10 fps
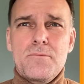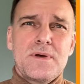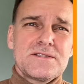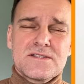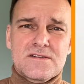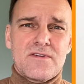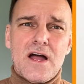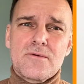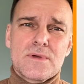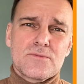business
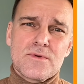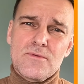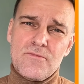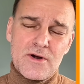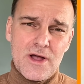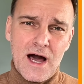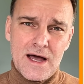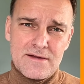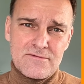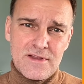environment with very
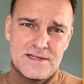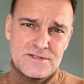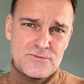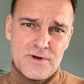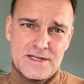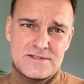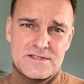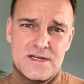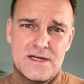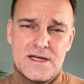high inflation
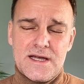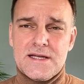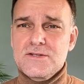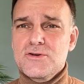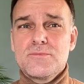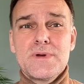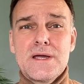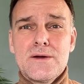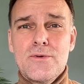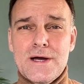rates. It could
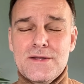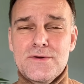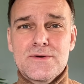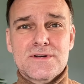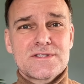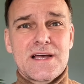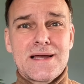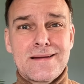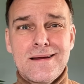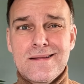be when you are
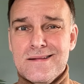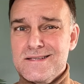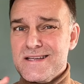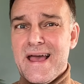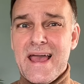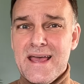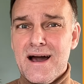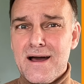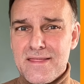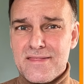saying, this
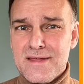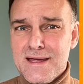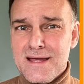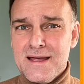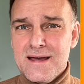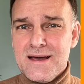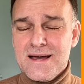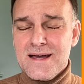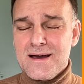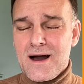AI thing,
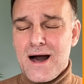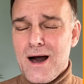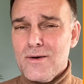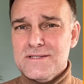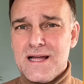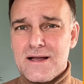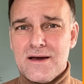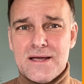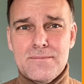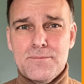how is that
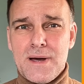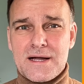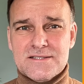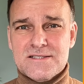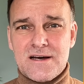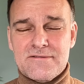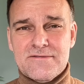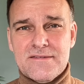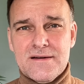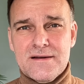going to impact
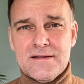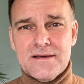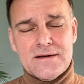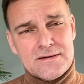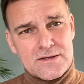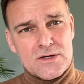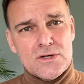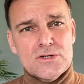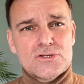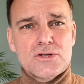stuff? Yeah.
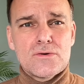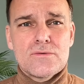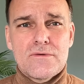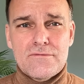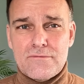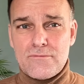So